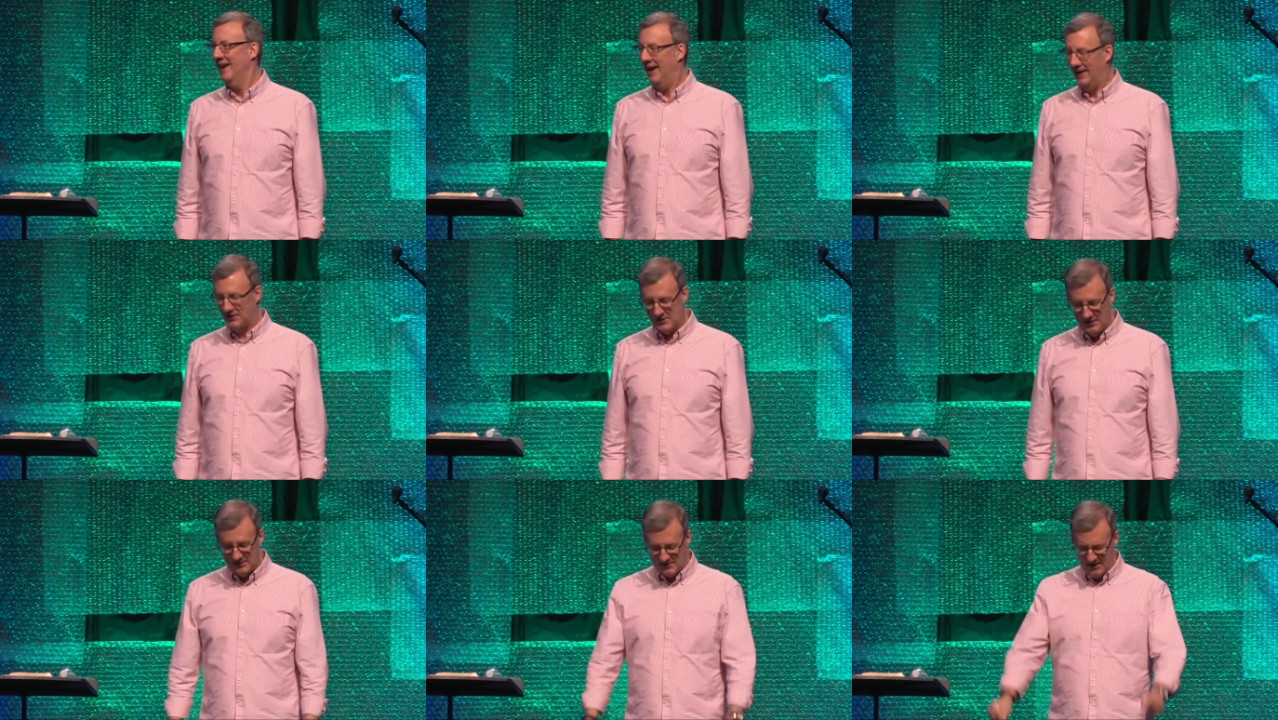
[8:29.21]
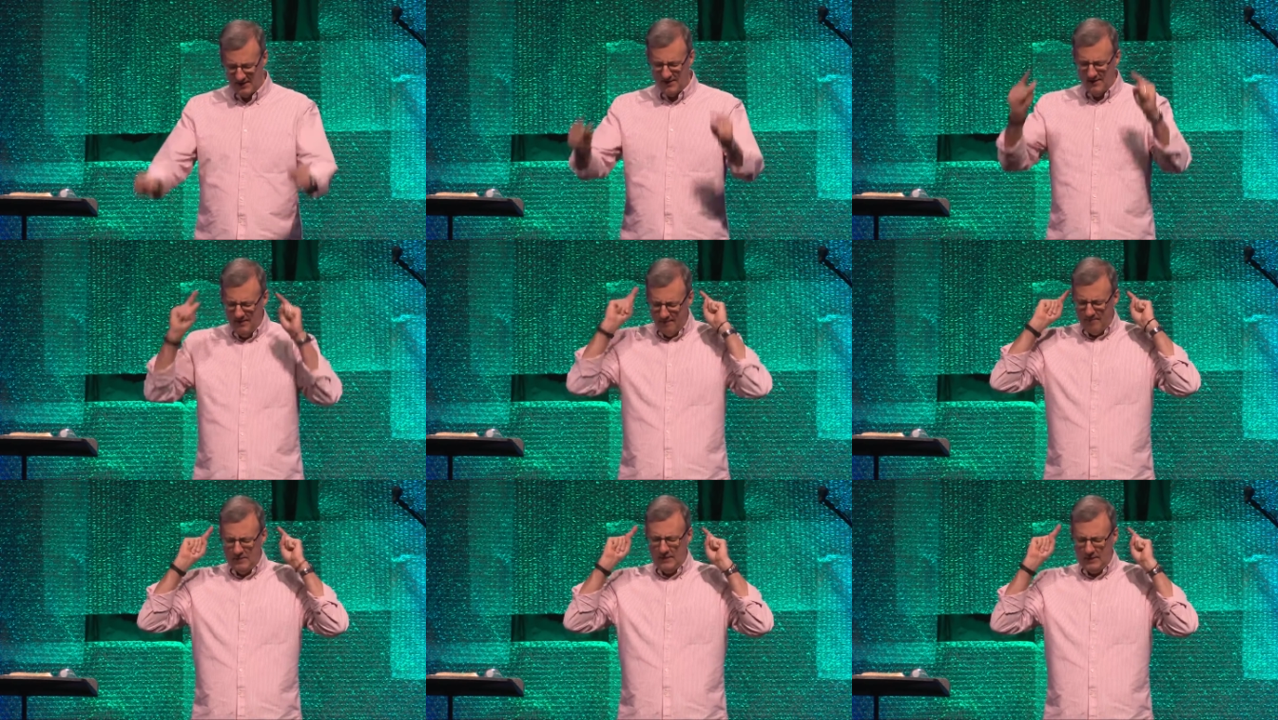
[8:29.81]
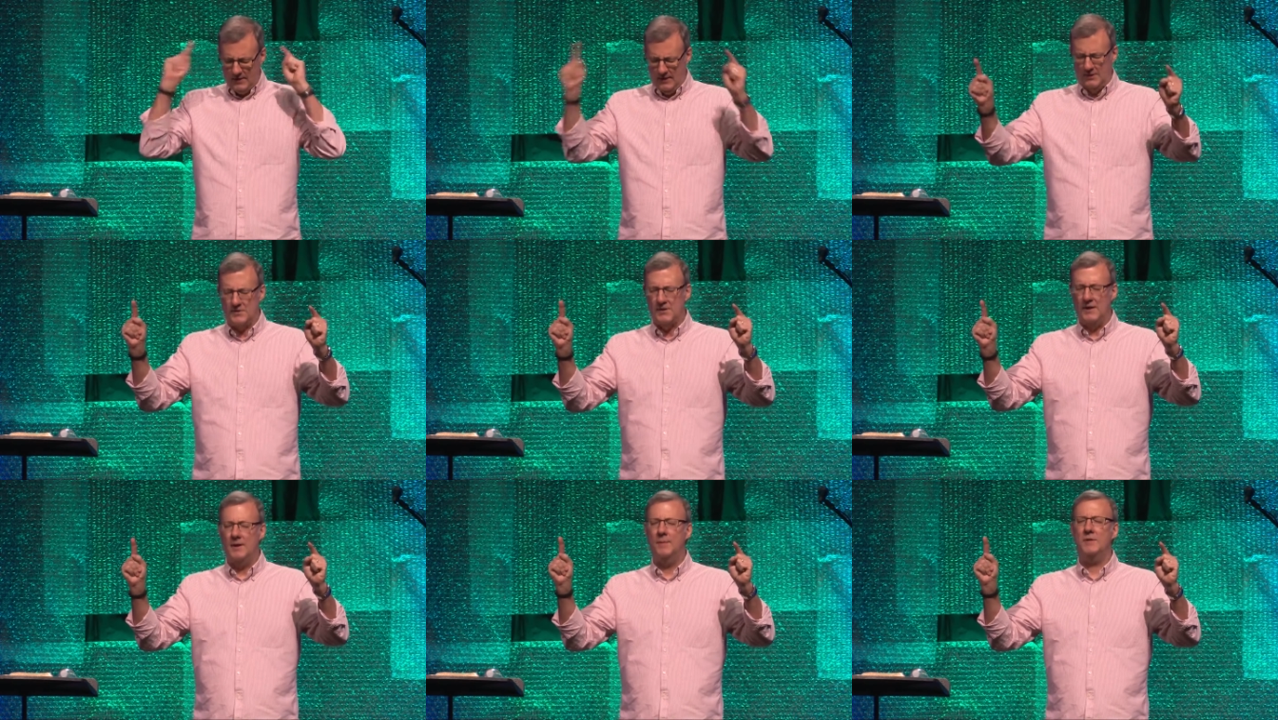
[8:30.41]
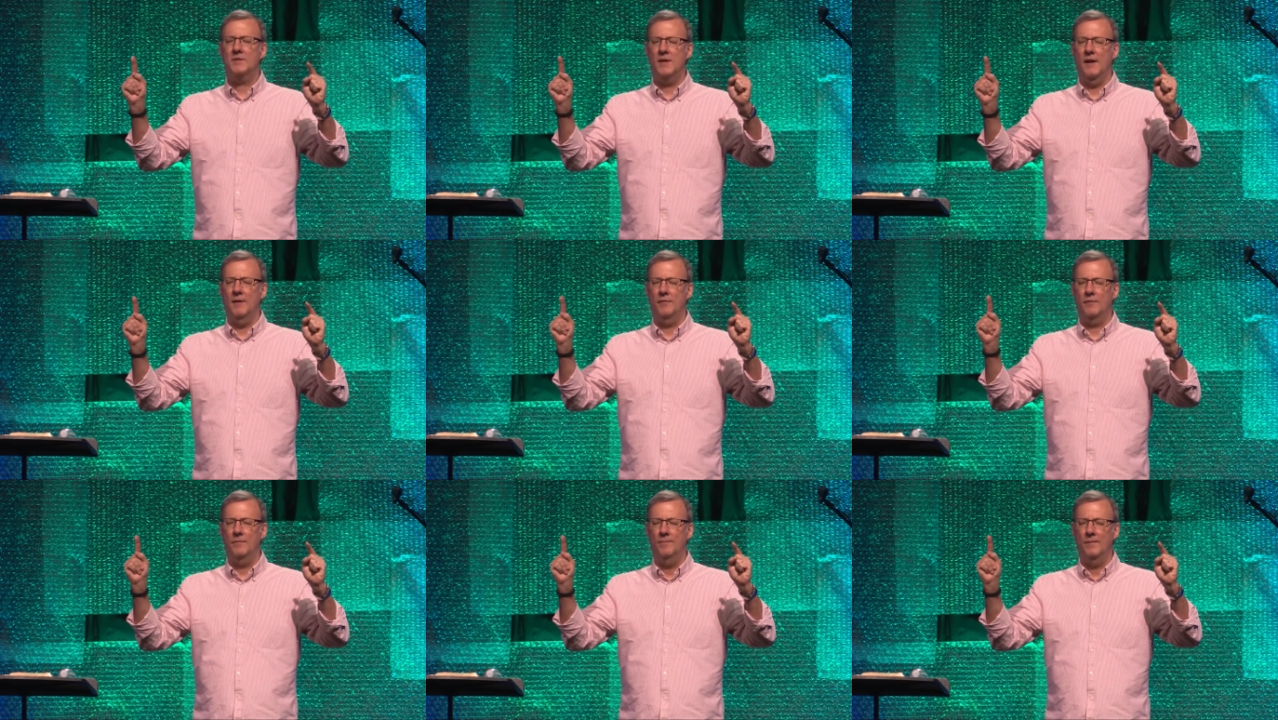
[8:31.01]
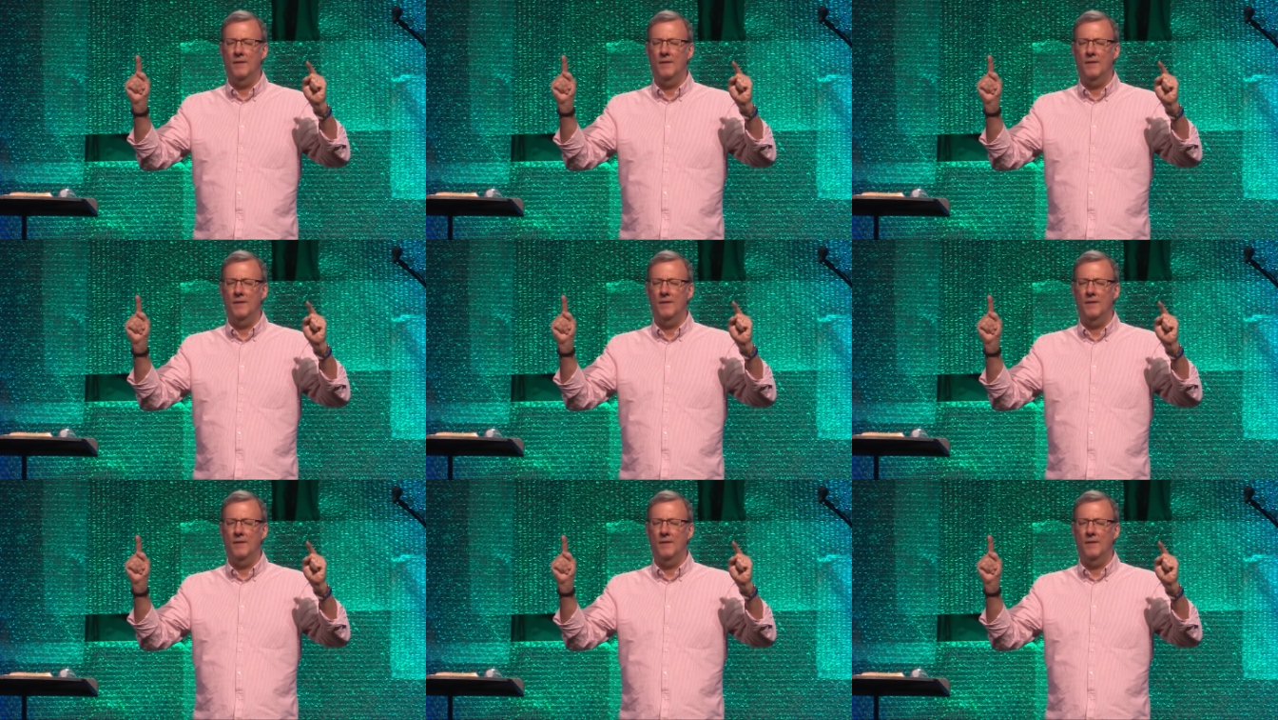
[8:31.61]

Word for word: and she said, Kids need to be safe.